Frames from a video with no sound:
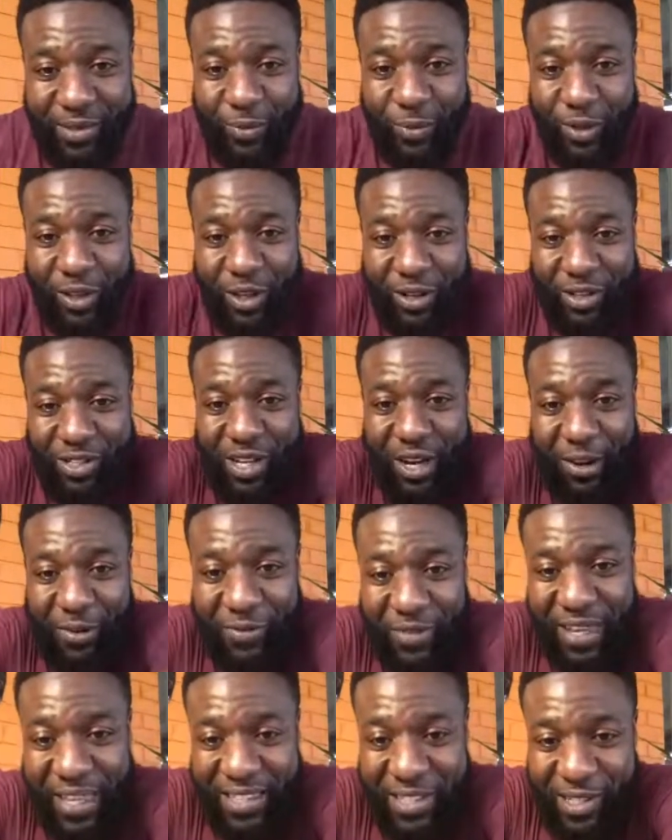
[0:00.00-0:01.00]
with yourself.
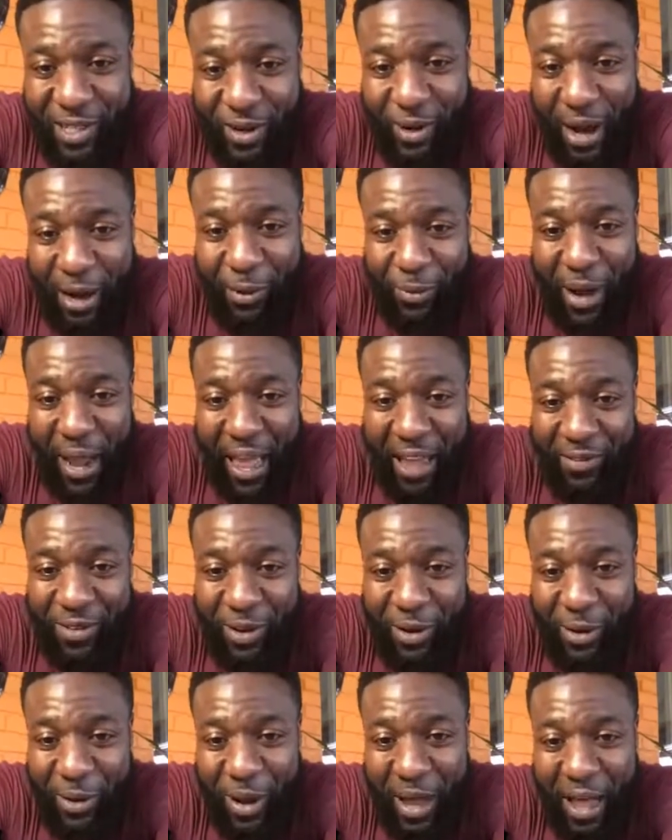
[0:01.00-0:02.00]
And so I have a